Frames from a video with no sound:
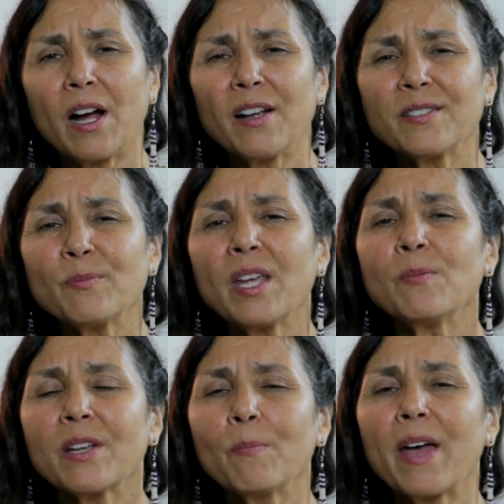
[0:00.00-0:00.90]

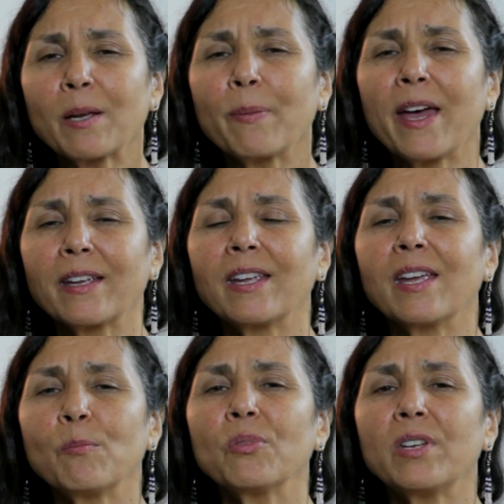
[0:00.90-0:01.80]
Sometimes our backpack can
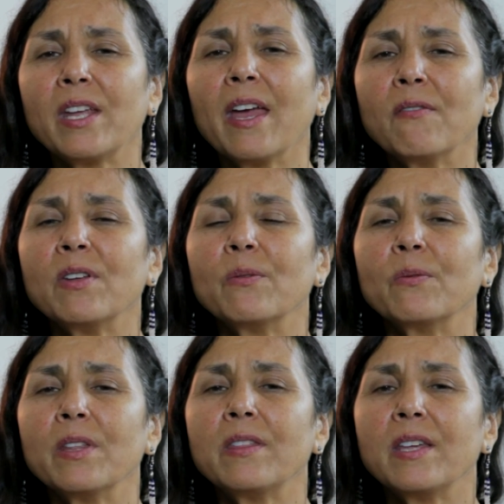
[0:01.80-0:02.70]
get pretty heavy
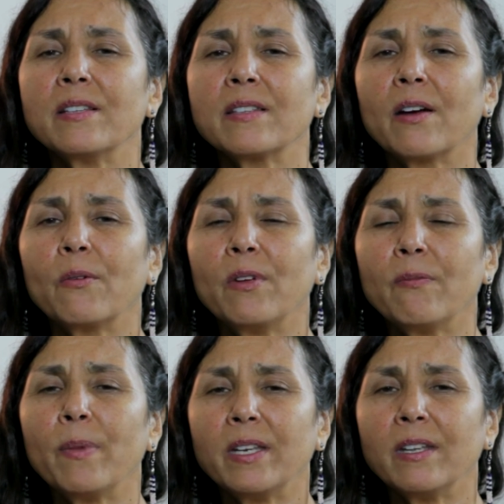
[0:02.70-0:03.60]
with things that
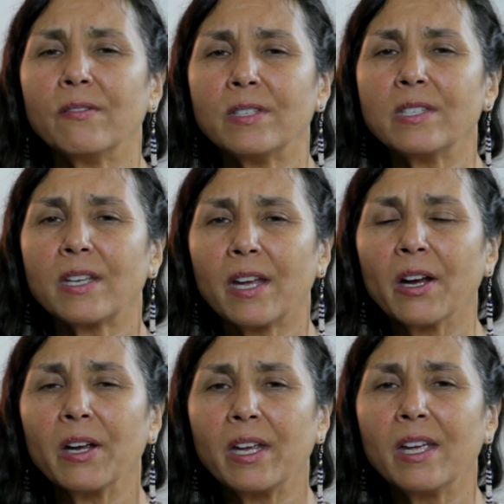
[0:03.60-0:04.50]
we've been given to
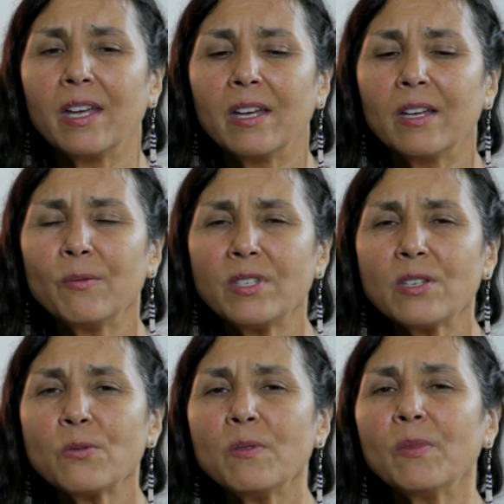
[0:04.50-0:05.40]
carry. But
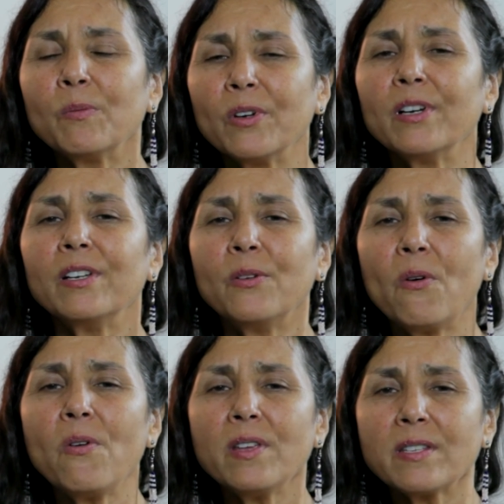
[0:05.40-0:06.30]
just remember, you
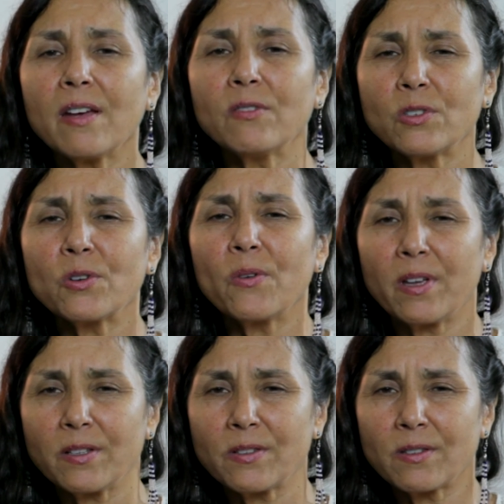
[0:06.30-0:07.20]
always have a
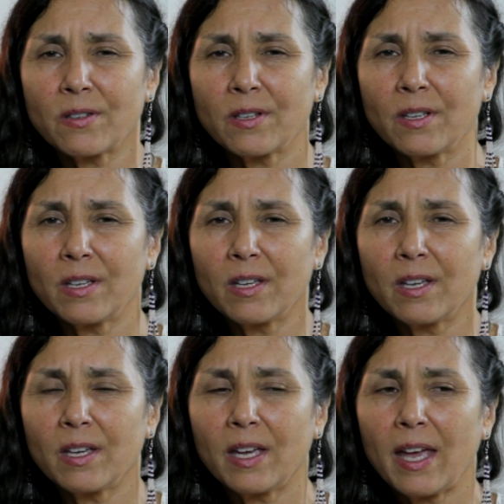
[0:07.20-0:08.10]
choice.
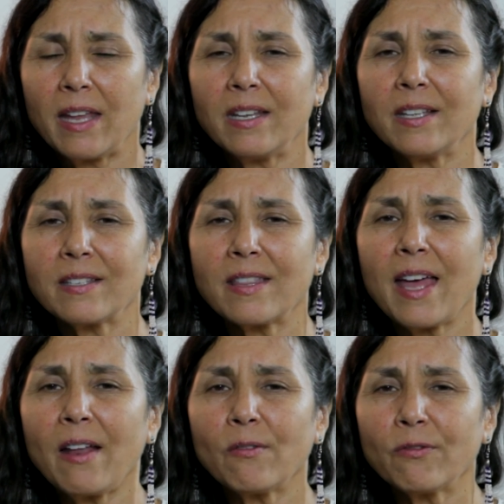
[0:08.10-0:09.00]
And it's
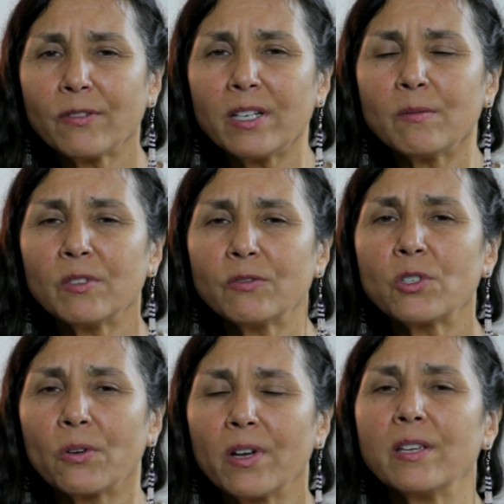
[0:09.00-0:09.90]
that freedom of
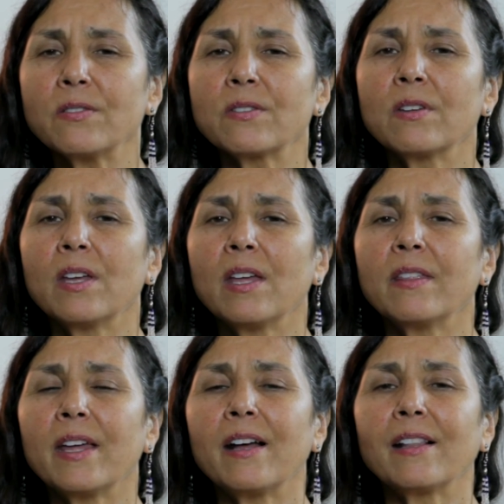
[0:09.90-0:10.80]
choice
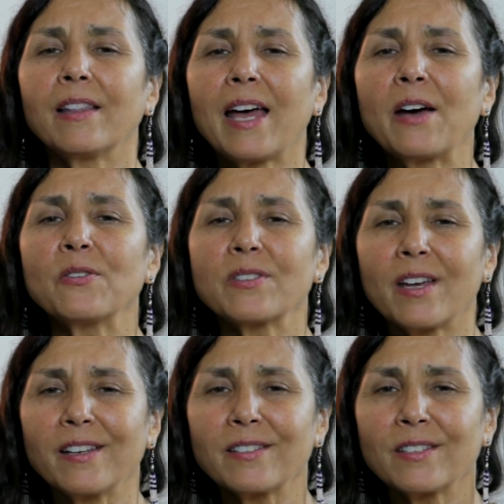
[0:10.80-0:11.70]
that allows
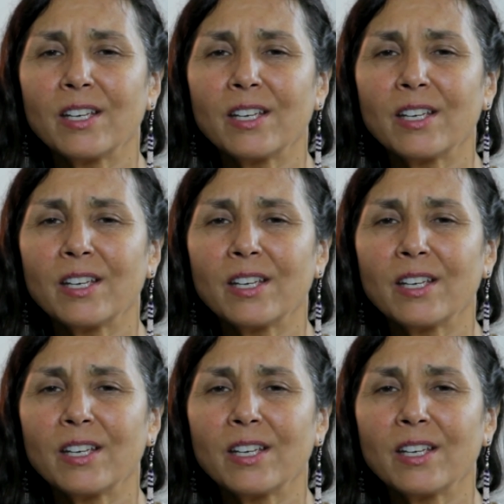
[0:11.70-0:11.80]
us